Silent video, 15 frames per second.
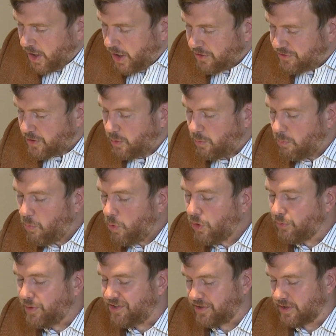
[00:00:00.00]
So
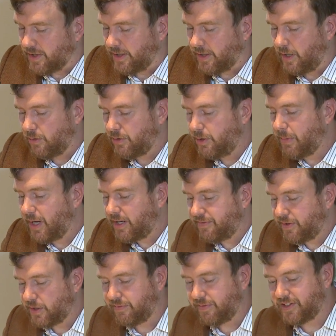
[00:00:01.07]
more recently, though, you might have
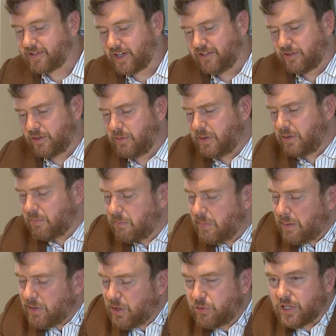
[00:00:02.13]
heard of this case, or
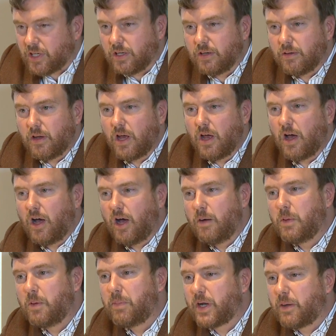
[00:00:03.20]
maybe you didn't,
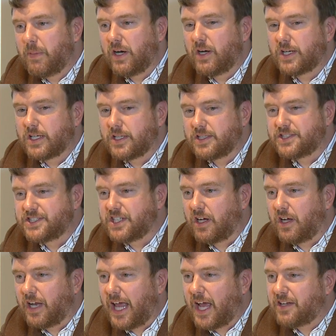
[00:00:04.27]
but America's
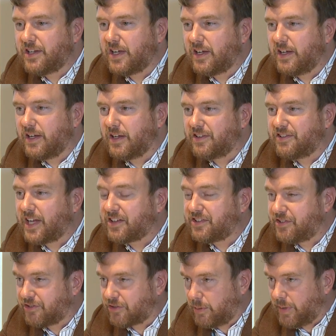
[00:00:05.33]
anti-sex
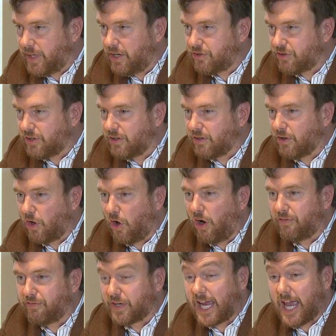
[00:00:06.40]
discrimination
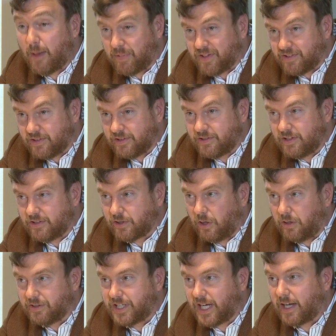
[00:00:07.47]
law for campuses is
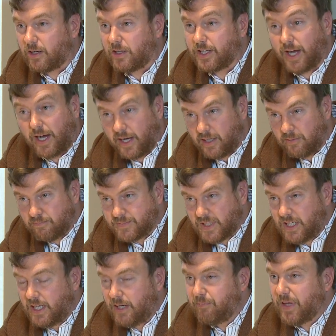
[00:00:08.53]
called Title IX.
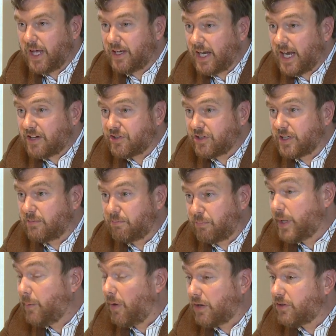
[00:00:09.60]
And it actually
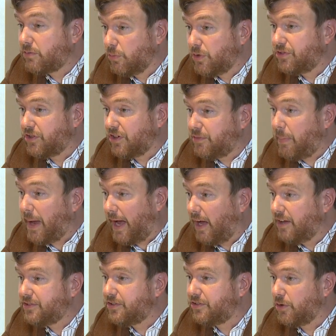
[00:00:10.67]
much was just
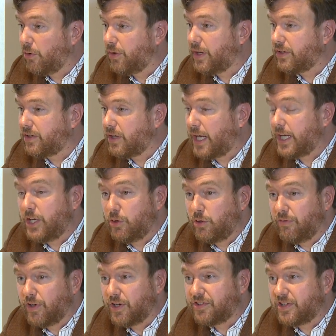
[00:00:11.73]
passed so that any
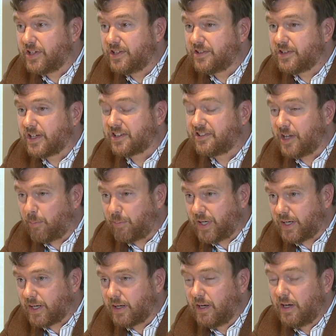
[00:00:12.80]
universities
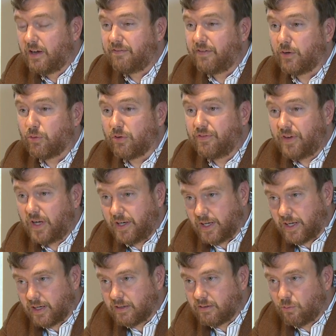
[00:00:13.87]
accepting federal
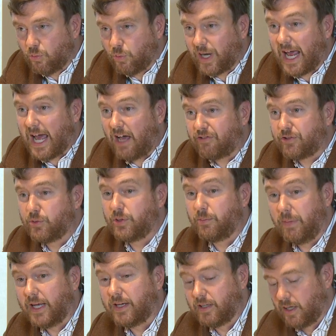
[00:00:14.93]
funding would have to
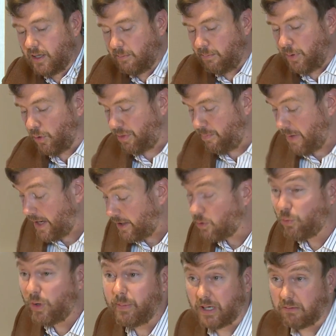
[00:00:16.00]
admit both men
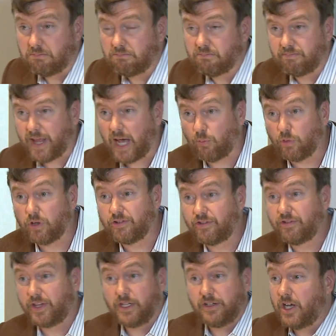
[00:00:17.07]
and women. That
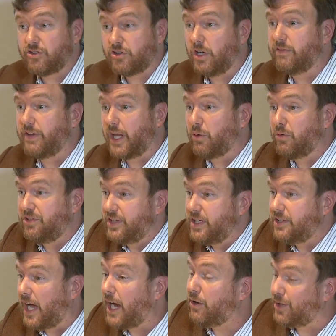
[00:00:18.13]
was the intention of it. That was the
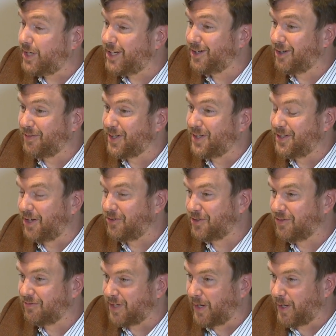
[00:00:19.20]
entirety of the
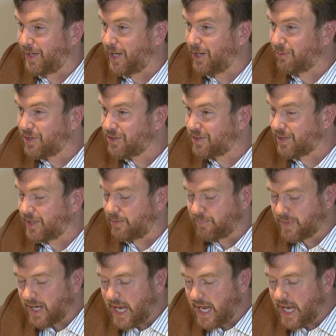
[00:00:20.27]
intention of Title IX originally.